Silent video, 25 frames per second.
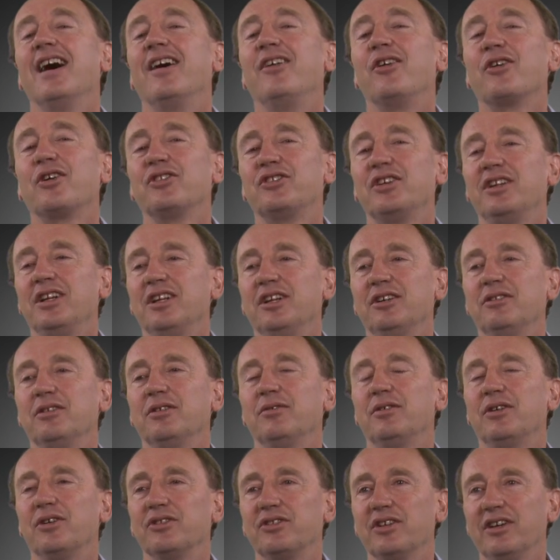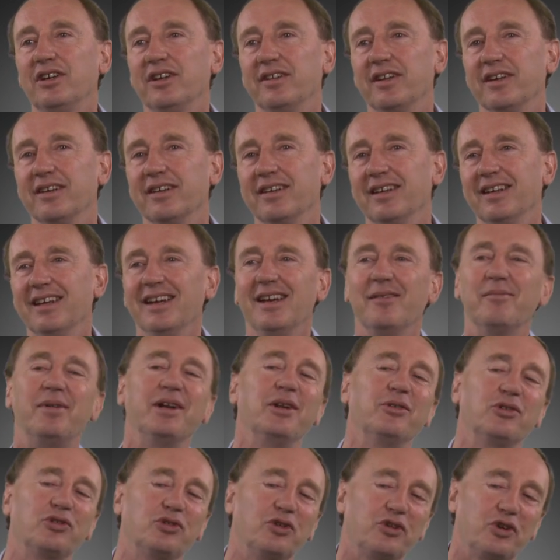Not necessarily who it was either.
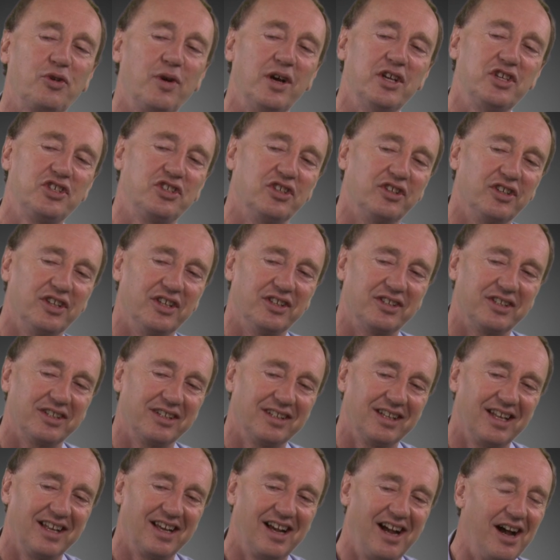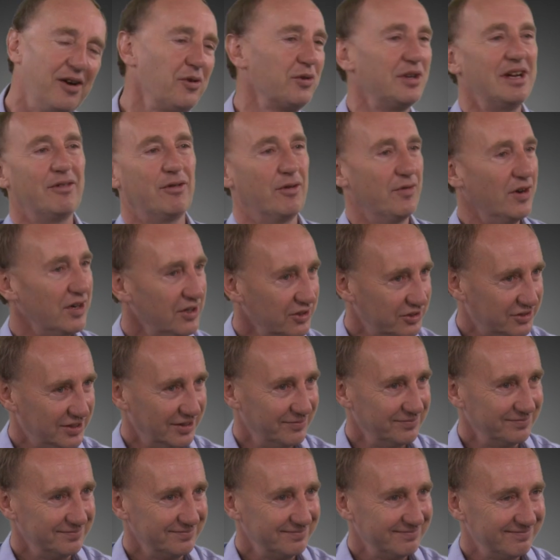But it was the sort of question that I would never have asked
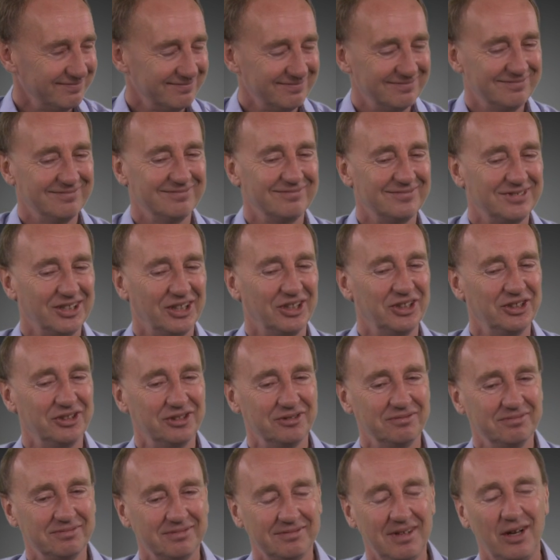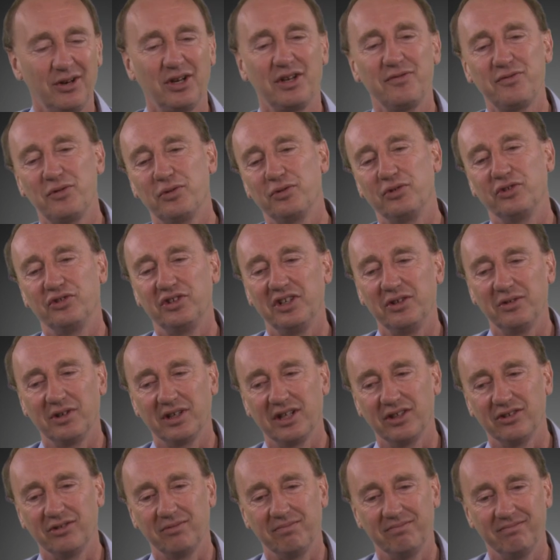him. So I'm looking forward to seeing what
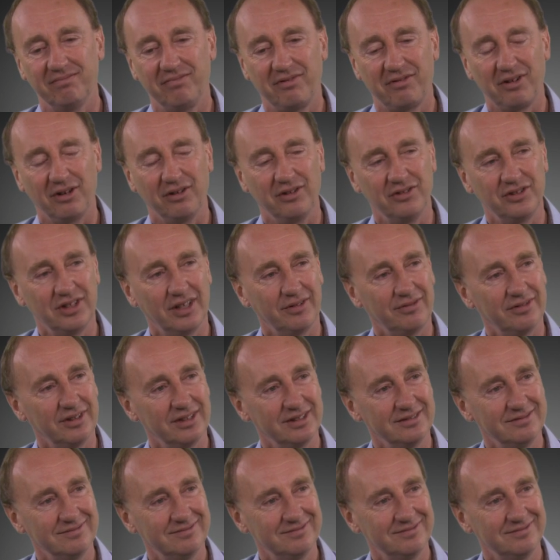gets thrown at Geoffrey.